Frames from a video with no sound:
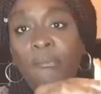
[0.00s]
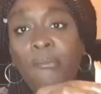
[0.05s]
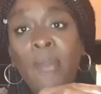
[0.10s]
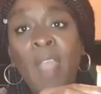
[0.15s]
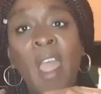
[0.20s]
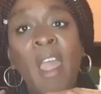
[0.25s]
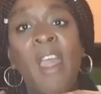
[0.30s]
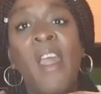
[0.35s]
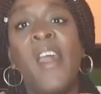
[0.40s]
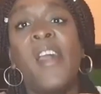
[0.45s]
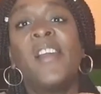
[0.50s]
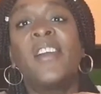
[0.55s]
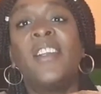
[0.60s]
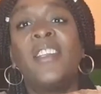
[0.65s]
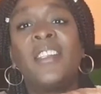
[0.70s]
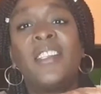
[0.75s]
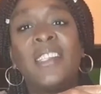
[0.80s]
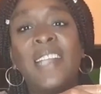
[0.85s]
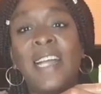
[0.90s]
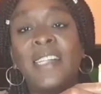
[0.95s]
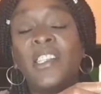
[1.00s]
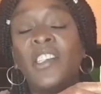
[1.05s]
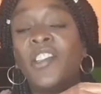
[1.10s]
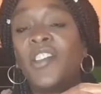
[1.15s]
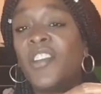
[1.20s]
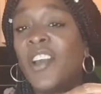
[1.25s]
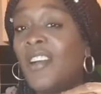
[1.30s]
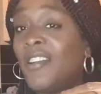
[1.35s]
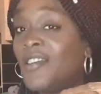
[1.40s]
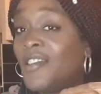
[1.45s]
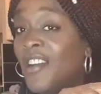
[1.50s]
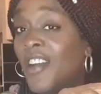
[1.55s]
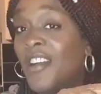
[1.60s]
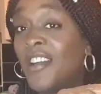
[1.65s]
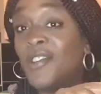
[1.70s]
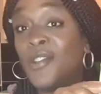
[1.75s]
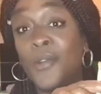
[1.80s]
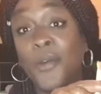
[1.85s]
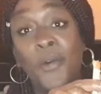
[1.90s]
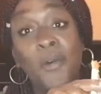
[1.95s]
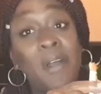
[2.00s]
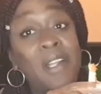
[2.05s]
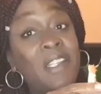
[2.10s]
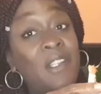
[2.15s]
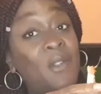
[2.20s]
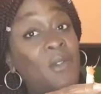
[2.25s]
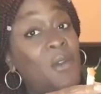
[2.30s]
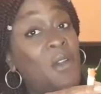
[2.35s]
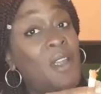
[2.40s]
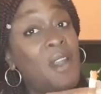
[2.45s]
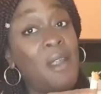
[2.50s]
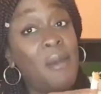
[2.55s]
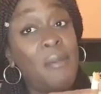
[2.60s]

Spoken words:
Because Daddy Chunk Chunk is always talking